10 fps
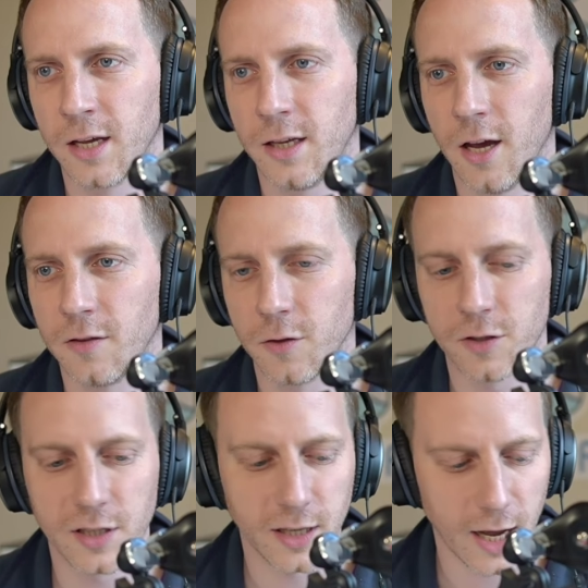Yeah, so
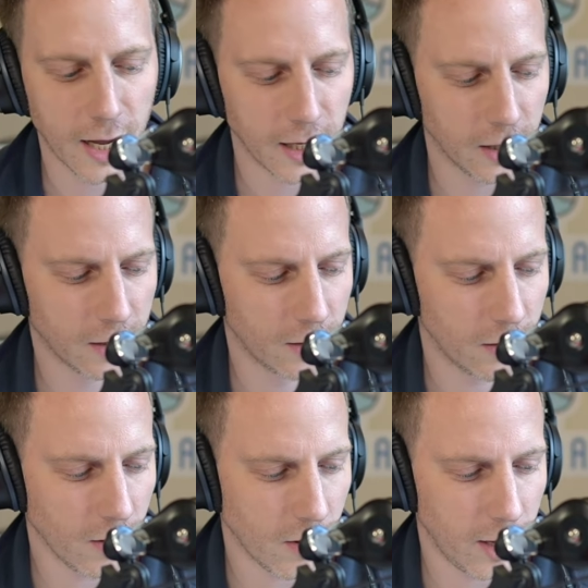today
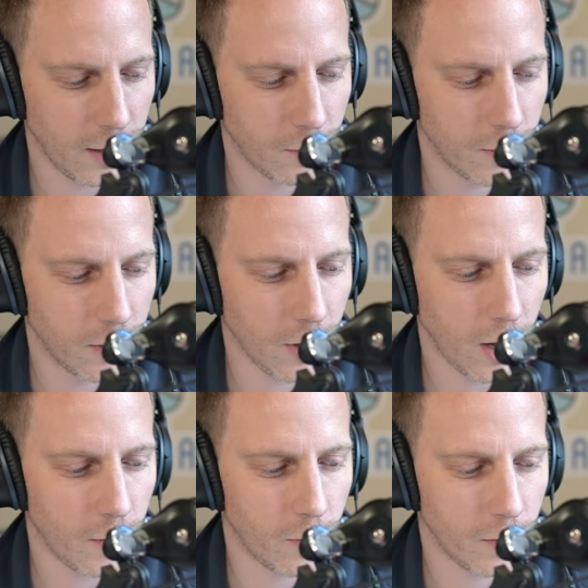I'm
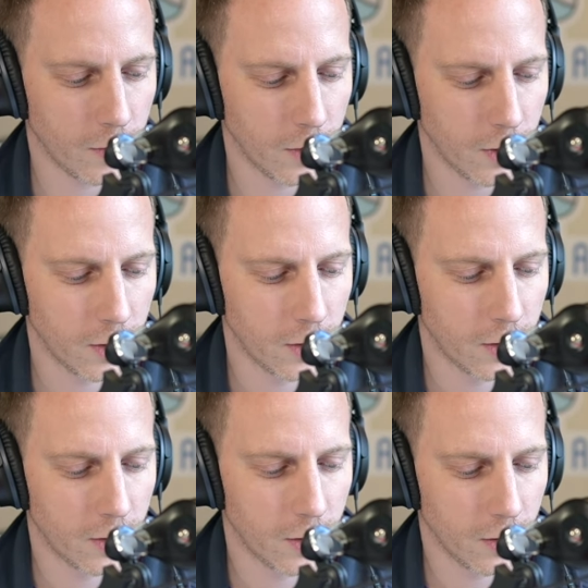um,
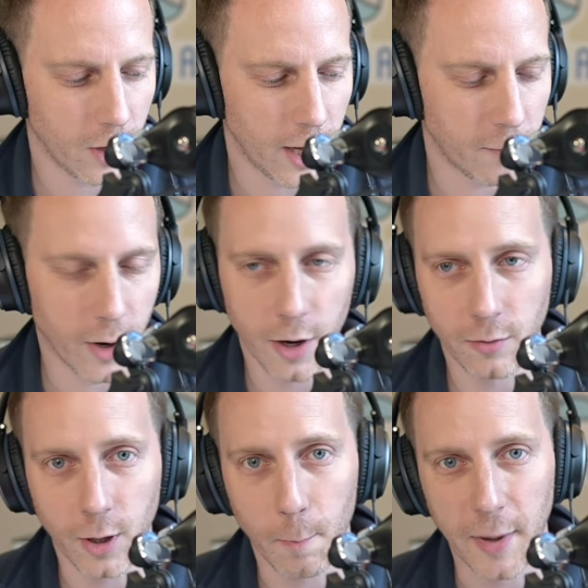I have my own
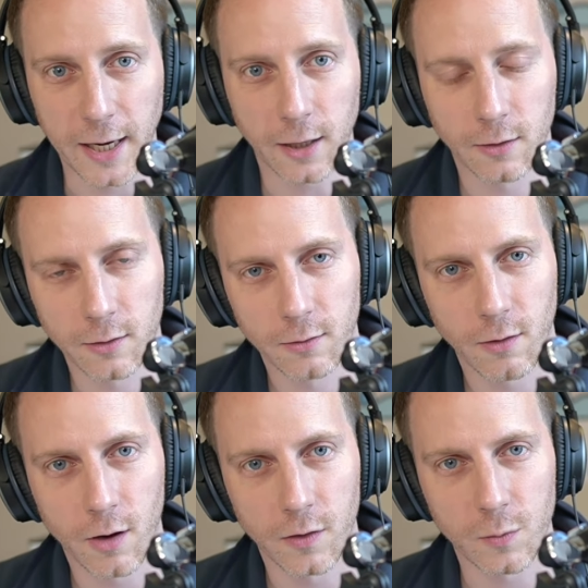company,
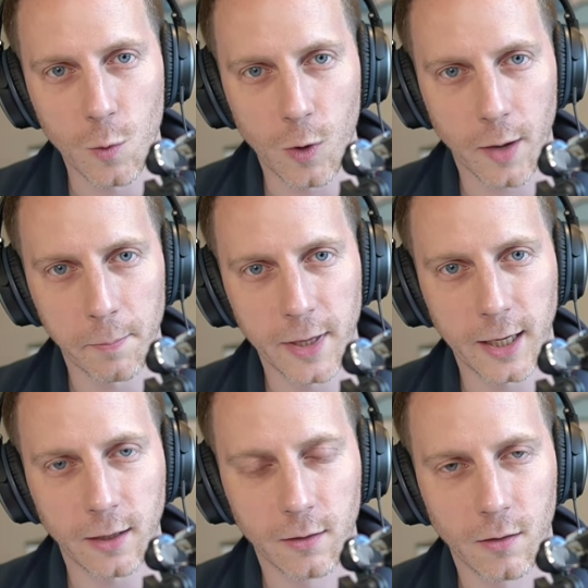a small
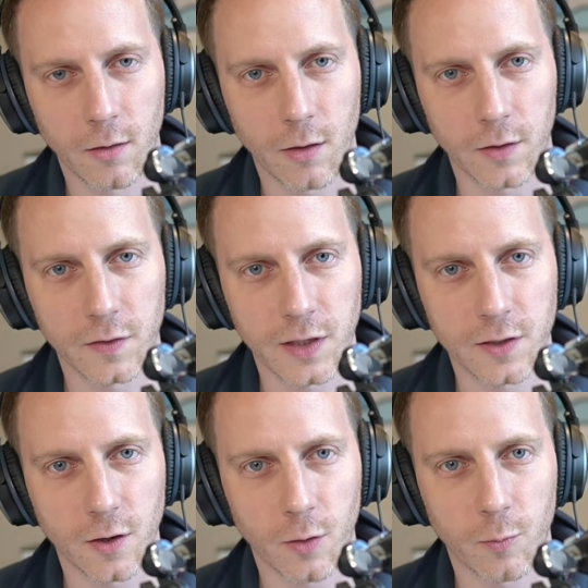company that I
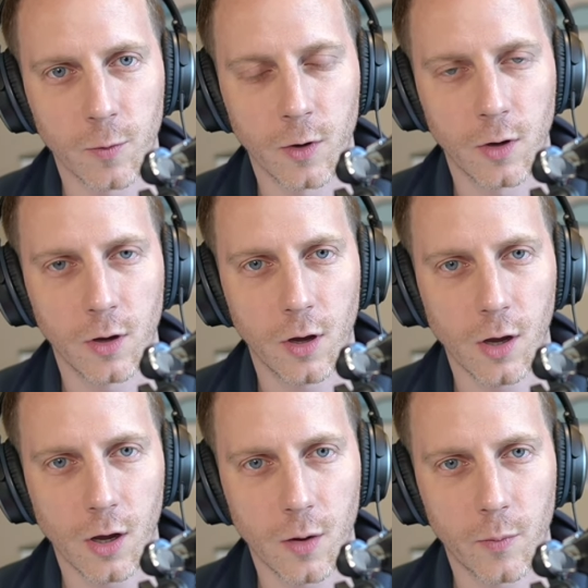set up
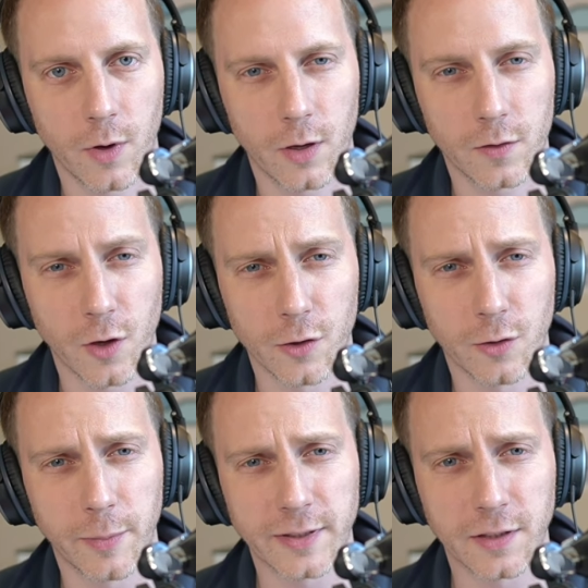um, and started
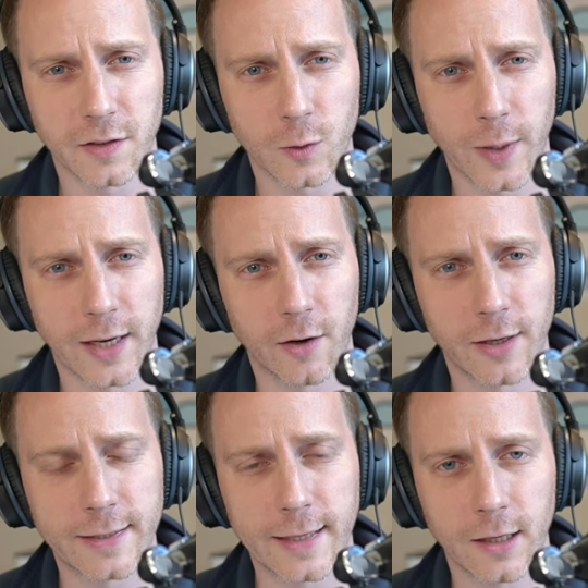doing business in
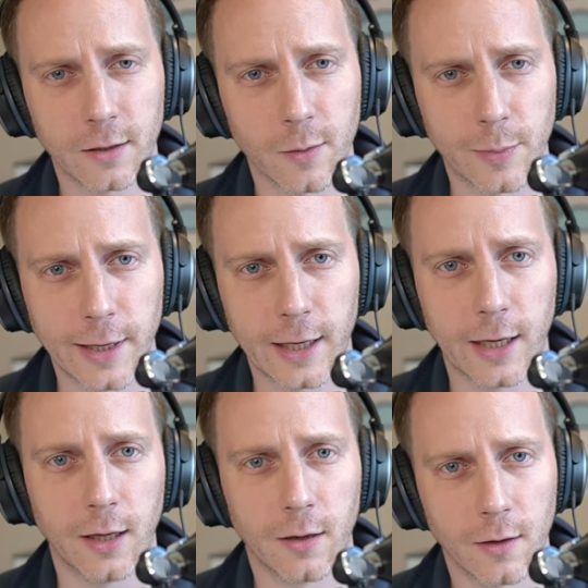2019, completely,